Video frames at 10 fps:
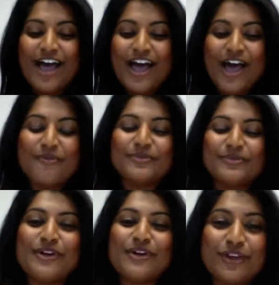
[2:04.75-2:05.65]

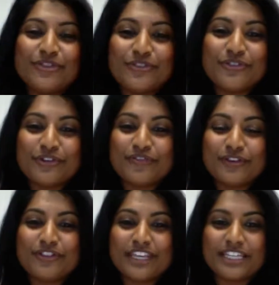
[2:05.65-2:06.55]
So I'll run through a few
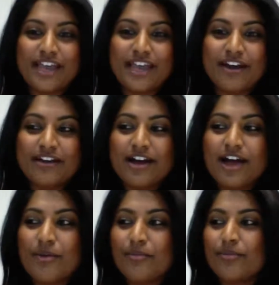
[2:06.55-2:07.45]
things there.
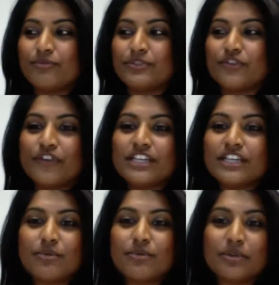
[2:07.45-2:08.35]
So
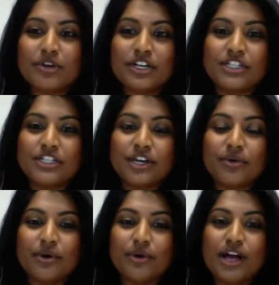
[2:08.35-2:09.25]
firstly, what I'm going to
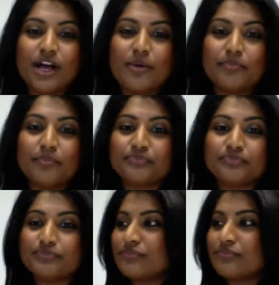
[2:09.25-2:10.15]
do
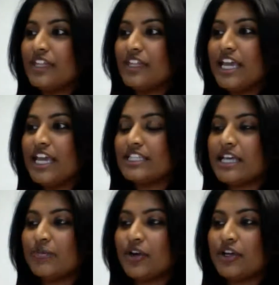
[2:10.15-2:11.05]
is
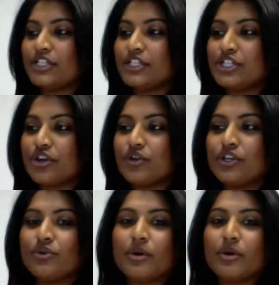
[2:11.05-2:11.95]
I'm going to show
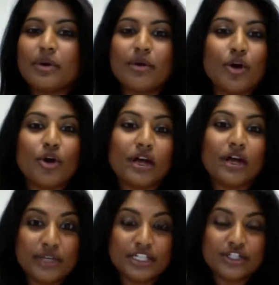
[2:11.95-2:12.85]
you about mobile
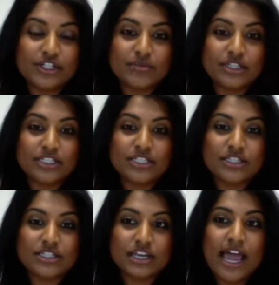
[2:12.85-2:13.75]
bid adjustments
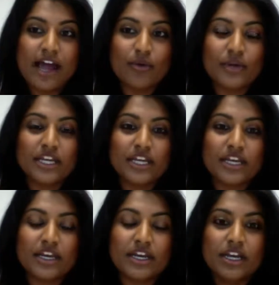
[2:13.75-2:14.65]
and how you
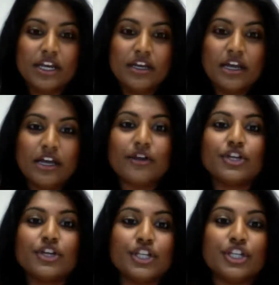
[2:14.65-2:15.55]

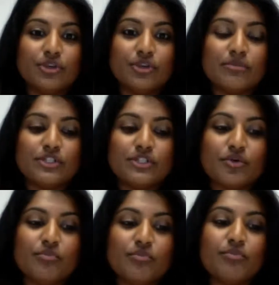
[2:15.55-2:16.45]
can use them.
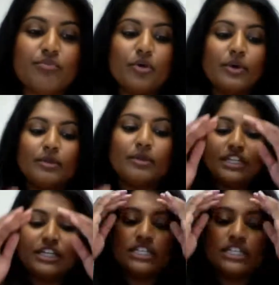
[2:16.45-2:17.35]
So mobile bid
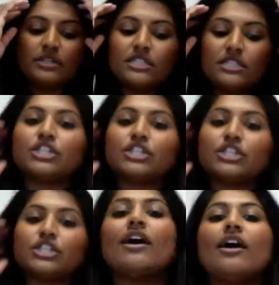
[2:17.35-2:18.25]
adjustments, you
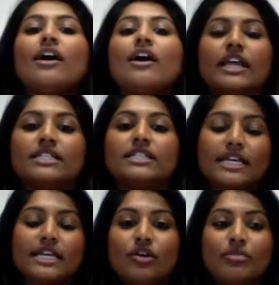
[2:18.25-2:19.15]
have like a
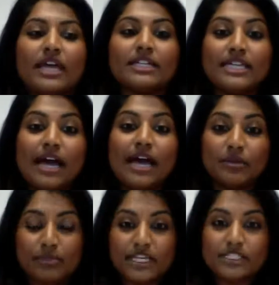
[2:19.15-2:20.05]
desktop and a
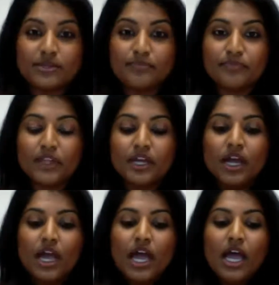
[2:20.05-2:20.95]
tablet bid.
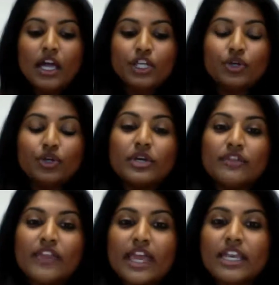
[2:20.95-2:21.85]
You
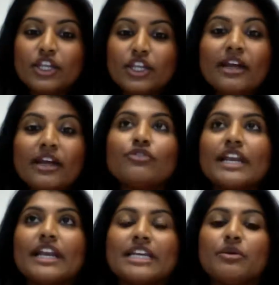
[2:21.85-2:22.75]
might not
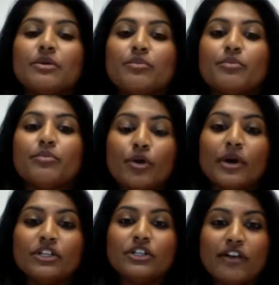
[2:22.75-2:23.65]
realize, but
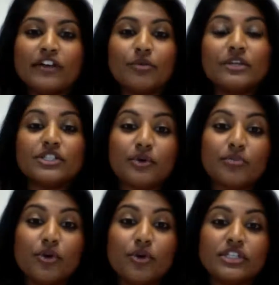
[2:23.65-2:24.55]
mobile traffic can be so
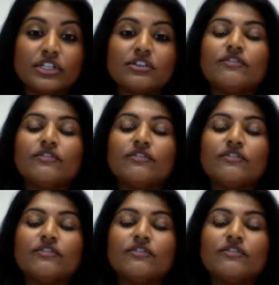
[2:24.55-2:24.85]
important.